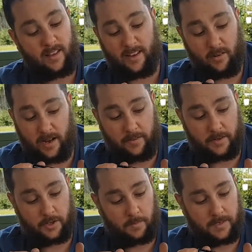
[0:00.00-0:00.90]
It'll get the
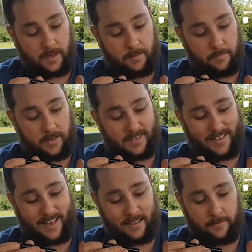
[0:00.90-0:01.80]
job done, but it's
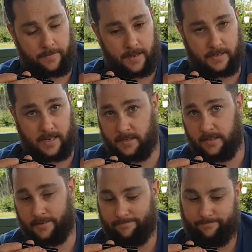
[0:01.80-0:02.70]
nothing fantastic.